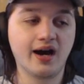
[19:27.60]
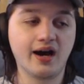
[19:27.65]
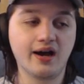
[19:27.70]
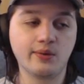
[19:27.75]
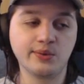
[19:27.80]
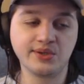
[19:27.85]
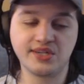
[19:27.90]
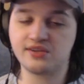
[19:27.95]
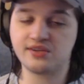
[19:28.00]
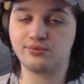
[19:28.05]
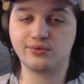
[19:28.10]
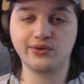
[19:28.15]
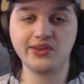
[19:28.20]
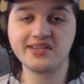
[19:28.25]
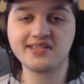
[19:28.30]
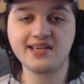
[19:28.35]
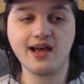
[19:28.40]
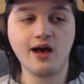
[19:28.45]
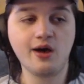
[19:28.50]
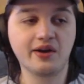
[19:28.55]
which is really
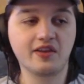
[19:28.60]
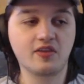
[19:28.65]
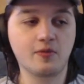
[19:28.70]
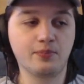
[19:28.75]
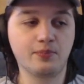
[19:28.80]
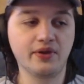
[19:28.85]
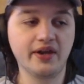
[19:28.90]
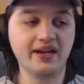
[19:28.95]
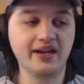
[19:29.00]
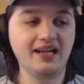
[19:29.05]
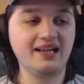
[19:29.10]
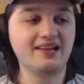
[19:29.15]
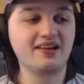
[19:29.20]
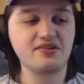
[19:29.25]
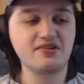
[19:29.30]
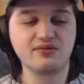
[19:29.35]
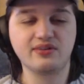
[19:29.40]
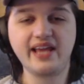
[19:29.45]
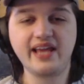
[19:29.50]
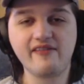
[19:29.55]
solid at the plate. He
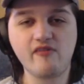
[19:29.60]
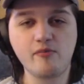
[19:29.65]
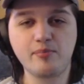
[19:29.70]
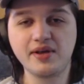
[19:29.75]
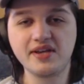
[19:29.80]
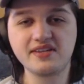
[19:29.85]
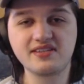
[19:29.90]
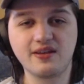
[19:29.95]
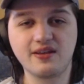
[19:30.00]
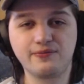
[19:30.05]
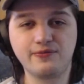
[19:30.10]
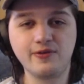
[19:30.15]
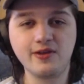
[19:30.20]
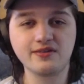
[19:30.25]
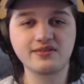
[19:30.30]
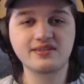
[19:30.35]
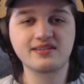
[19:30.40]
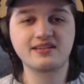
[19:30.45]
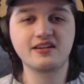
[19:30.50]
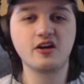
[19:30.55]
doesn't really have a place in the
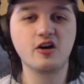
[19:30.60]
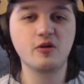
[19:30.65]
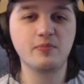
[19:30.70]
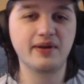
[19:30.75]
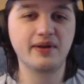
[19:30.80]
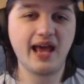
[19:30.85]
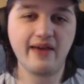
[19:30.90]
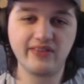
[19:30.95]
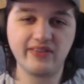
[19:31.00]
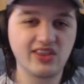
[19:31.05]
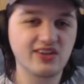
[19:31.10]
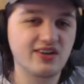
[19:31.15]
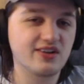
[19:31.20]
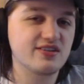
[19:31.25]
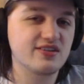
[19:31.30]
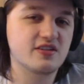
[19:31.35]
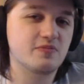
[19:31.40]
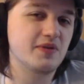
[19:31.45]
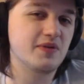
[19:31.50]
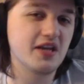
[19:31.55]
field still, but having the
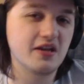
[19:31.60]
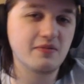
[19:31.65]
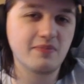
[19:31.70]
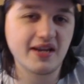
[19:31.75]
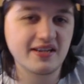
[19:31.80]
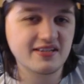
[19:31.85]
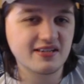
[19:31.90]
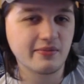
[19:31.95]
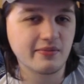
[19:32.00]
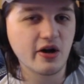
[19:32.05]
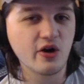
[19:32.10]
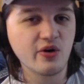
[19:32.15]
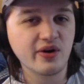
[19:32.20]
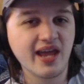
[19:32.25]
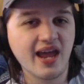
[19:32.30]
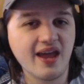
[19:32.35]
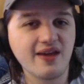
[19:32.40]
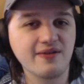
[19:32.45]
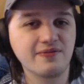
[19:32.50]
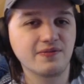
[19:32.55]
good speed makes him an
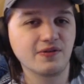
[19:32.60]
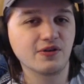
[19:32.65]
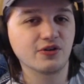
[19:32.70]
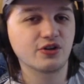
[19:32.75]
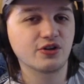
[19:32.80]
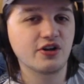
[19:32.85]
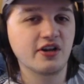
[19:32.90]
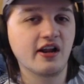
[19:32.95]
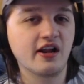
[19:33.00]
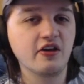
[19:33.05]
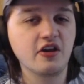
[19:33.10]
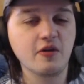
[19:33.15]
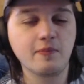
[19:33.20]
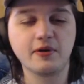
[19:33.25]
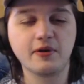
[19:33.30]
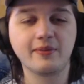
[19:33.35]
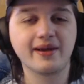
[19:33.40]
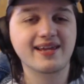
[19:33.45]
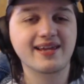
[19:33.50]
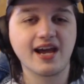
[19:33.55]
okay fielder. You know, you can
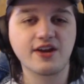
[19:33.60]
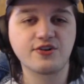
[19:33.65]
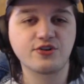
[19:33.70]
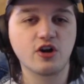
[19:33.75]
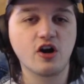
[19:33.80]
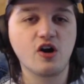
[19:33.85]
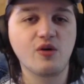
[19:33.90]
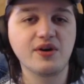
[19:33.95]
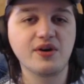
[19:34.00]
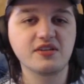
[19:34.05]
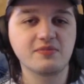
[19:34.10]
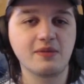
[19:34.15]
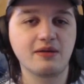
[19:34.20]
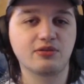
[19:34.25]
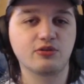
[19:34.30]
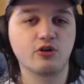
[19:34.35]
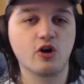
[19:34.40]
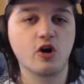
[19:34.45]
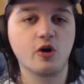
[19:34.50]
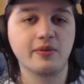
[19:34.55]
put him at catcher always, maybe
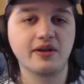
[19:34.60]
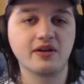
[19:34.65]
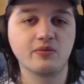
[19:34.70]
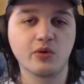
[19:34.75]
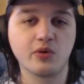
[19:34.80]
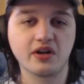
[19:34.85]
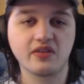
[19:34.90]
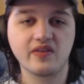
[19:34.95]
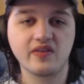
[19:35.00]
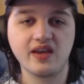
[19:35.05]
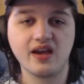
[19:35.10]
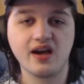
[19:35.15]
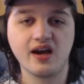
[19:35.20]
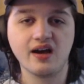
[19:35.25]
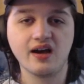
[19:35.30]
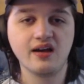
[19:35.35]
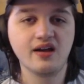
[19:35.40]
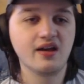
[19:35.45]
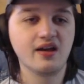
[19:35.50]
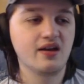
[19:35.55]
throw him in one of
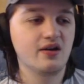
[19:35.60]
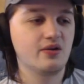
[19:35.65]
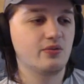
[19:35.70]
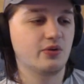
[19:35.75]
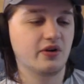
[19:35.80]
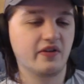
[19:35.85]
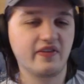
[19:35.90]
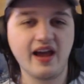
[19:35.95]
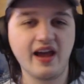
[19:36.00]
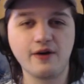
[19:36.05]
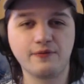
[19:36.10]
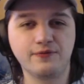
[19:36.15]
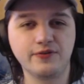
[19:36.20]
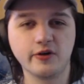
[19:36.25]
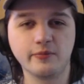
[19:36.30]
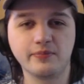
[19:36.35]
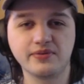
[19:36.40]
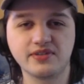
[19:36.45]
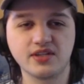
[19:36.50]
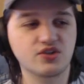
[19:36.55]
the
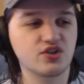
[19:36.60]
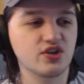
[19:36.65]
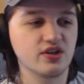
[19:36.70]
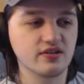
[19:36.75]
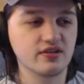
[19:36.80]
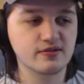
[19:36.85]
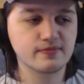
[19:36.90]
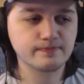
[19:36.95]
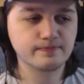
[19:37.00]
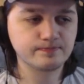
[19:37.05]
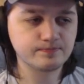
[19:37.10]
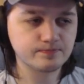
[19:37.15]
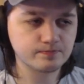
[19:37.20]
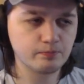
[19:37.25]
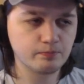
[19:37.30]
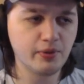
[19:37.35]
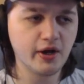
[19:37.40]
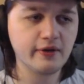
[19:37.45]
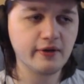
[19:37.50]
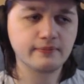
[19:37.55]
outfield positions.
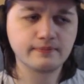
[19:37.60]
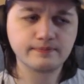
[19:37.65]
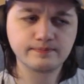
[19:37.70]
But